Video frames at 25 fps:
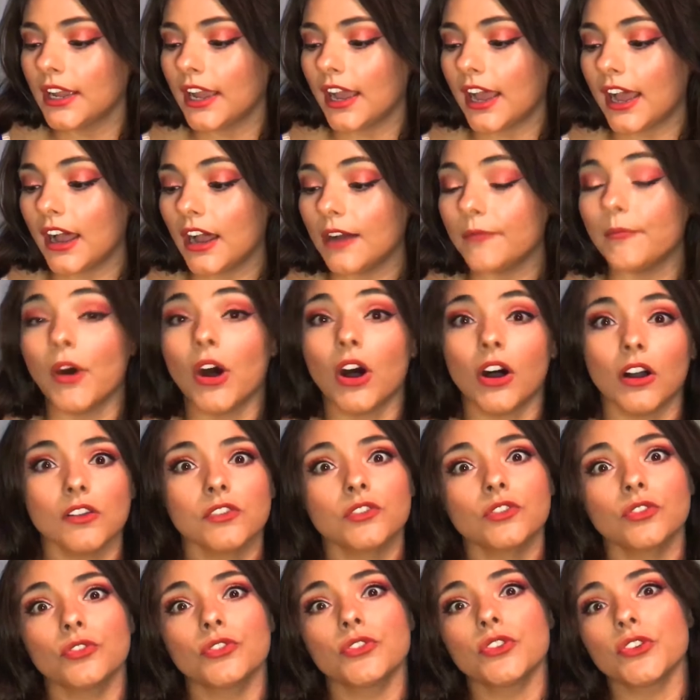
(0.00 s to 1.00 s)

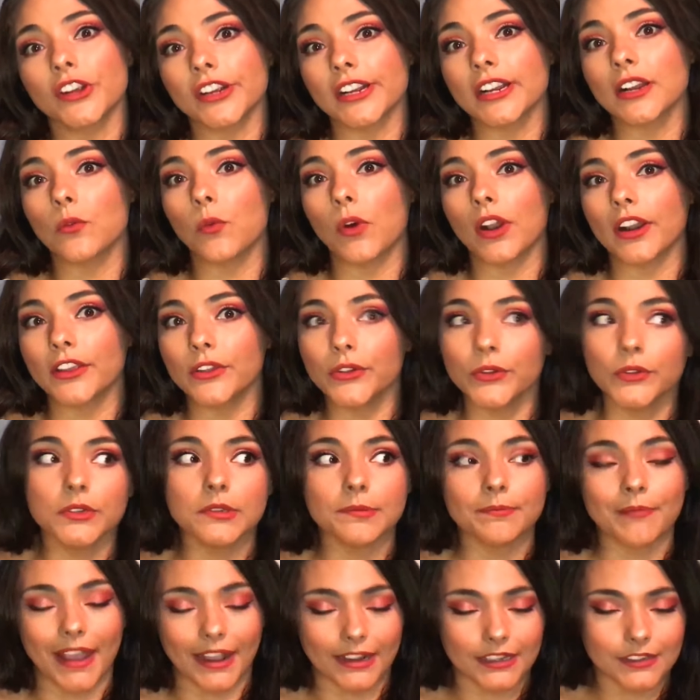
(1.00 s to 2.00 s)
Also, you're gonna want to
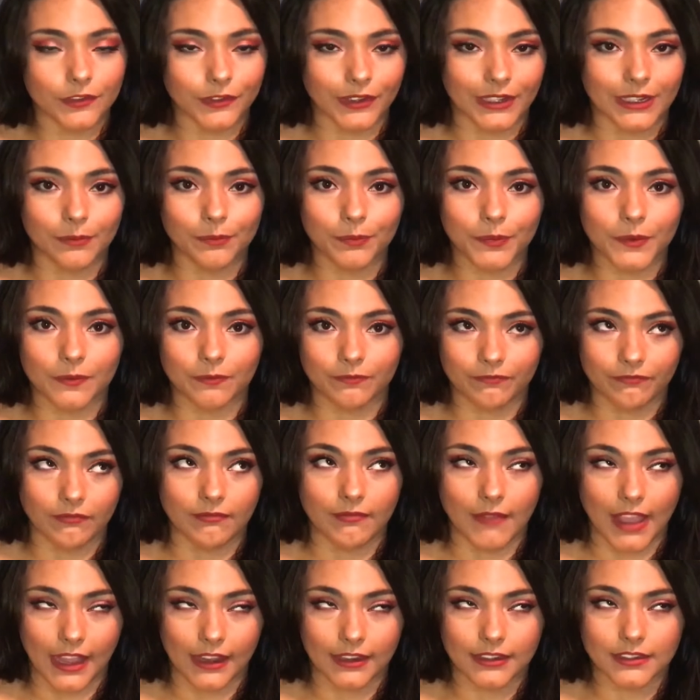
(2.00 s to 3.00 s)
use Max
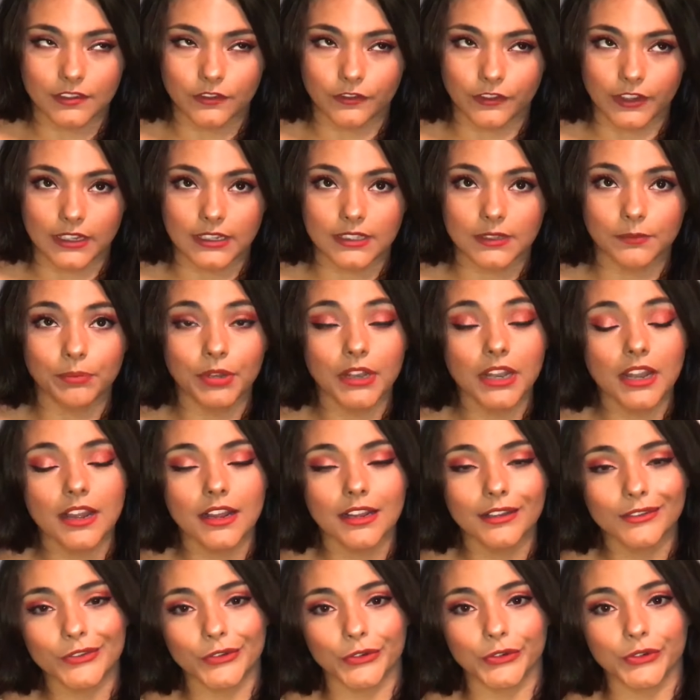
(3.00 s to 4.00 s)
Fix
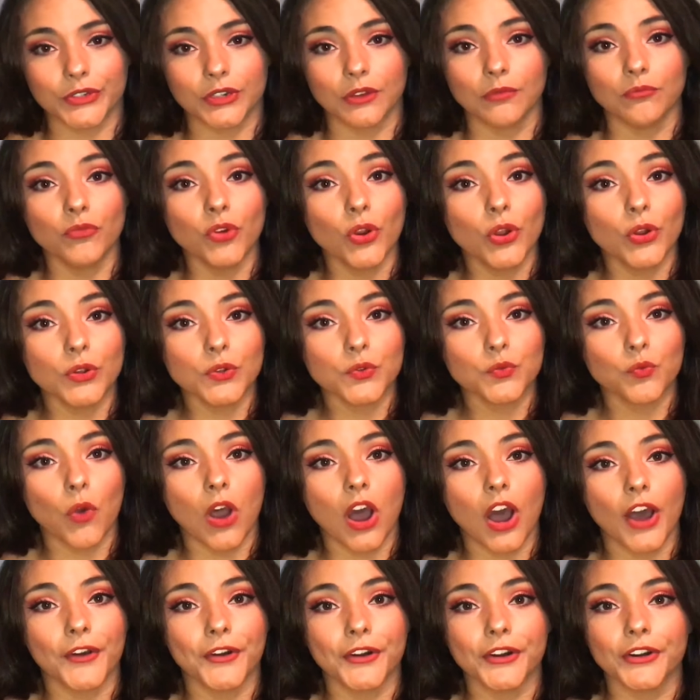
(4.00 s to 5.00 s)
Plus or some rose
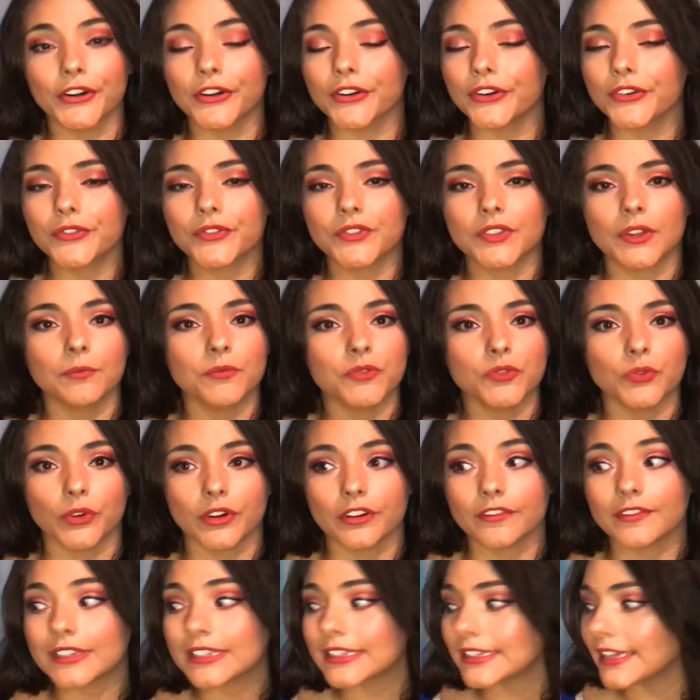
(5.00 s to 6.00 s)
water or some
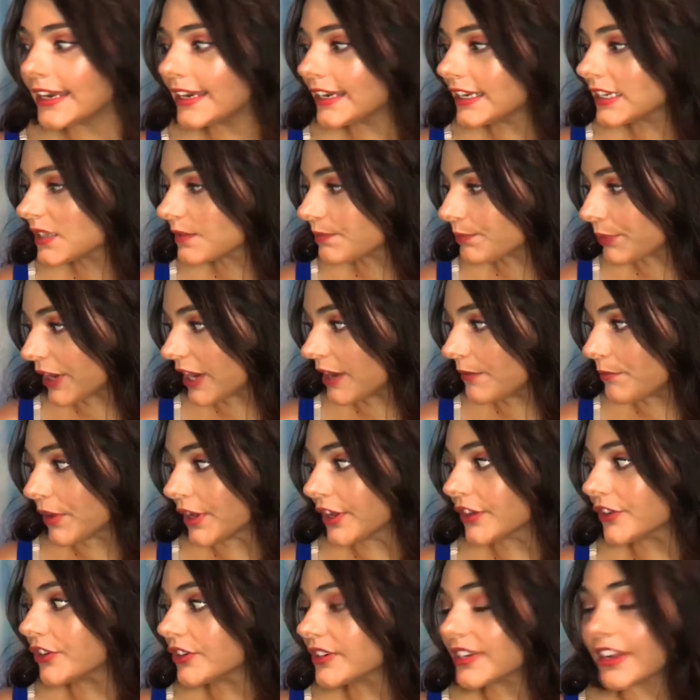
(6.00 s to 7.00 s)
sort of a setting spray,
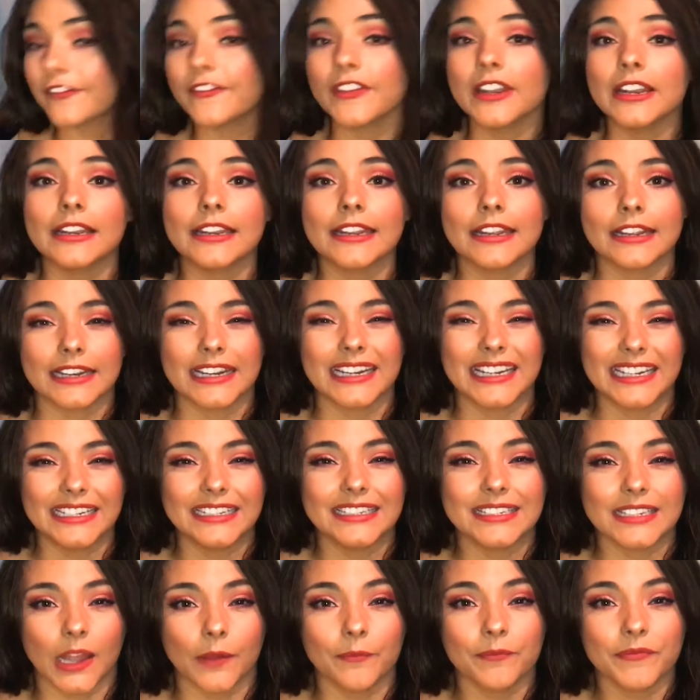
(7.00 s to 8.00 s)
but you're definitely gonna
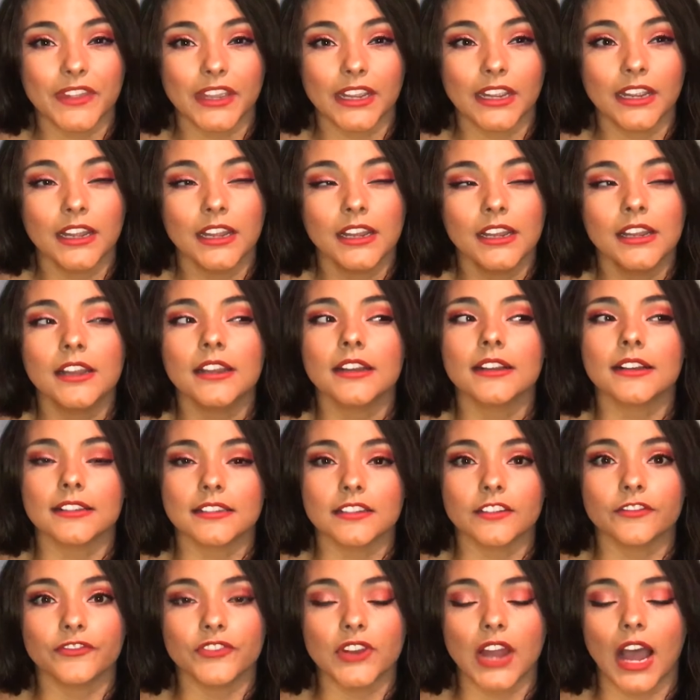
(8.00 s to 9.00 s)
need something,
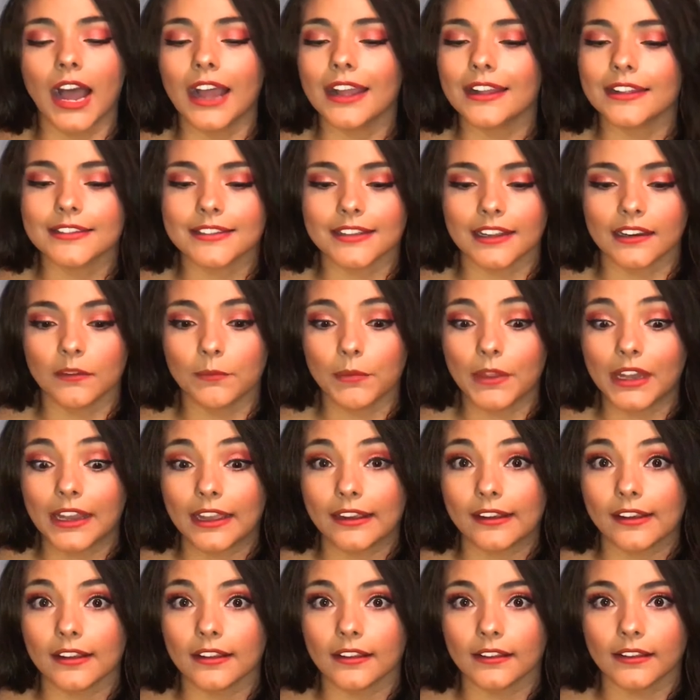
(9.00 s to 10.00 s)
because if not, it's gonna be
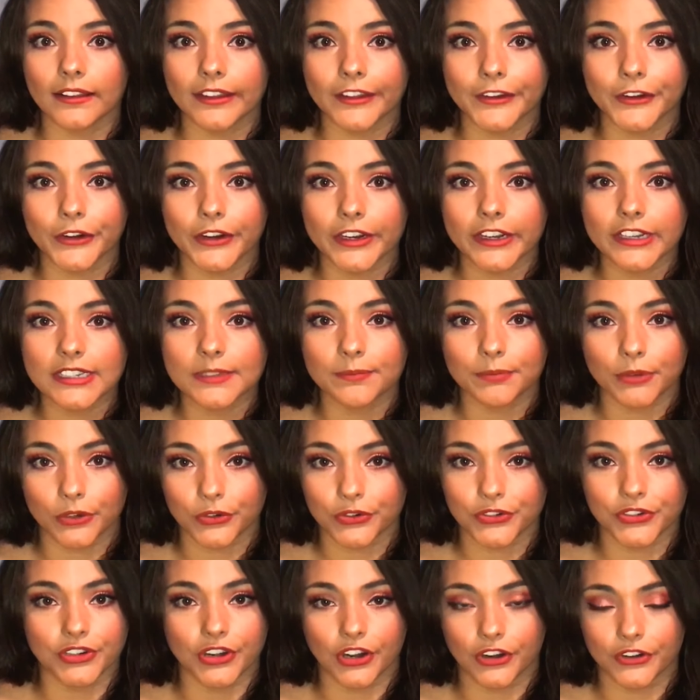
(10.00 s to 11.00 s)
like a glitter
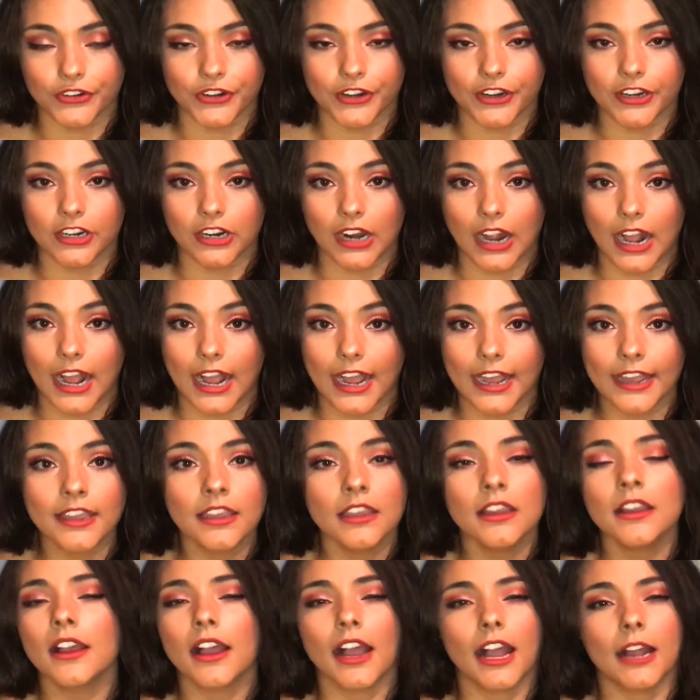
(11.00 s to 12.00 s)
explosion under your eye.
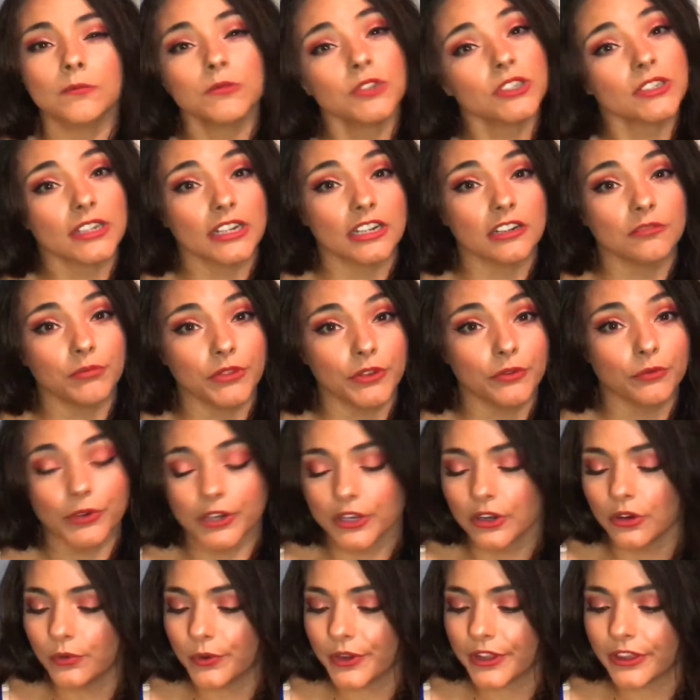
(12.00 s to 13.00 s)
I'm just gonna be
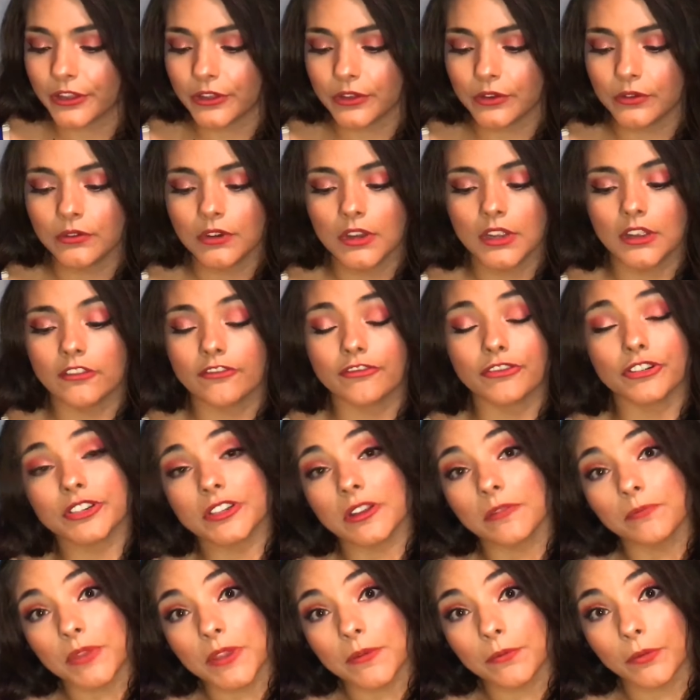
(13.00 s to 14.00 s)
real with you. For
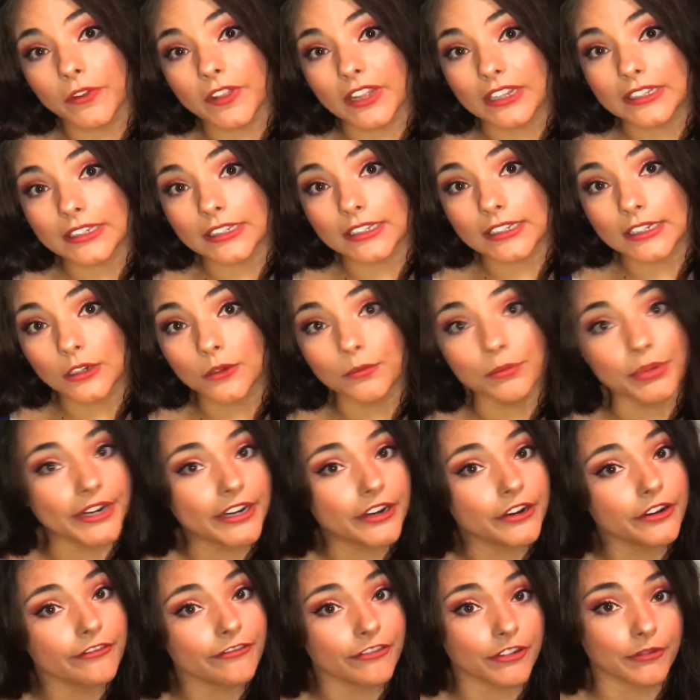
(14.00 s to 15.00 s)
some people that's a deal
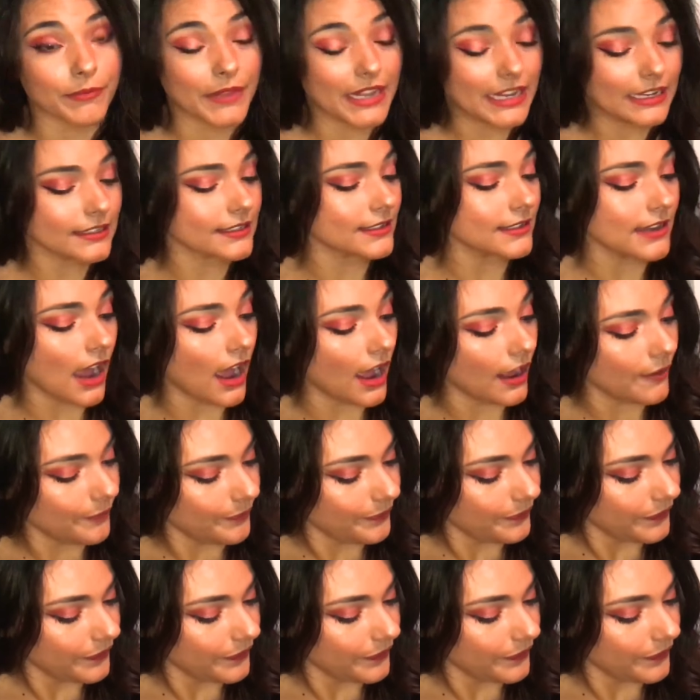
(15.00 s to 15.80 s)
breaker. For me, it's not.